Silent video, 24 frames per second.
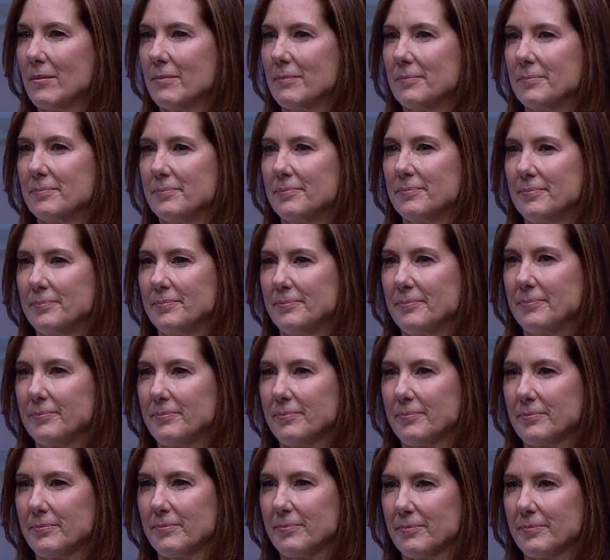
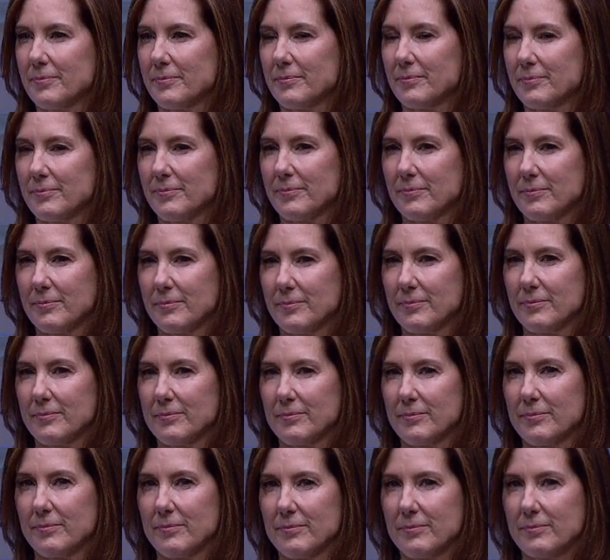
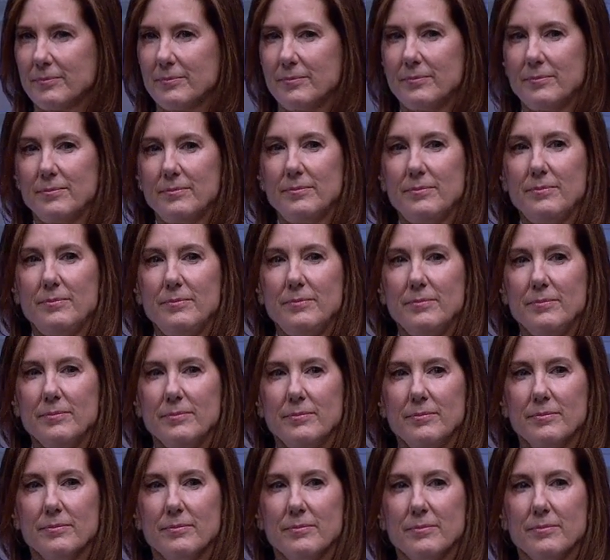
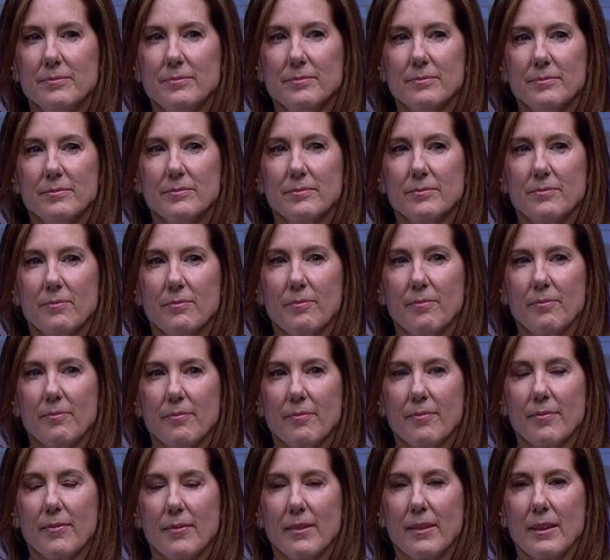
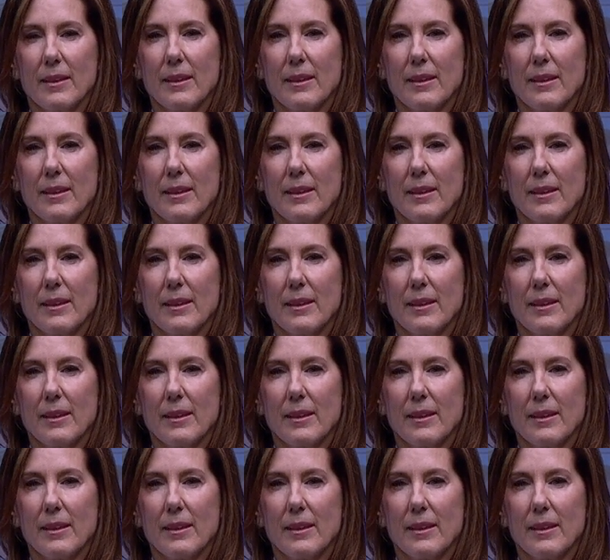The person shown says nothing.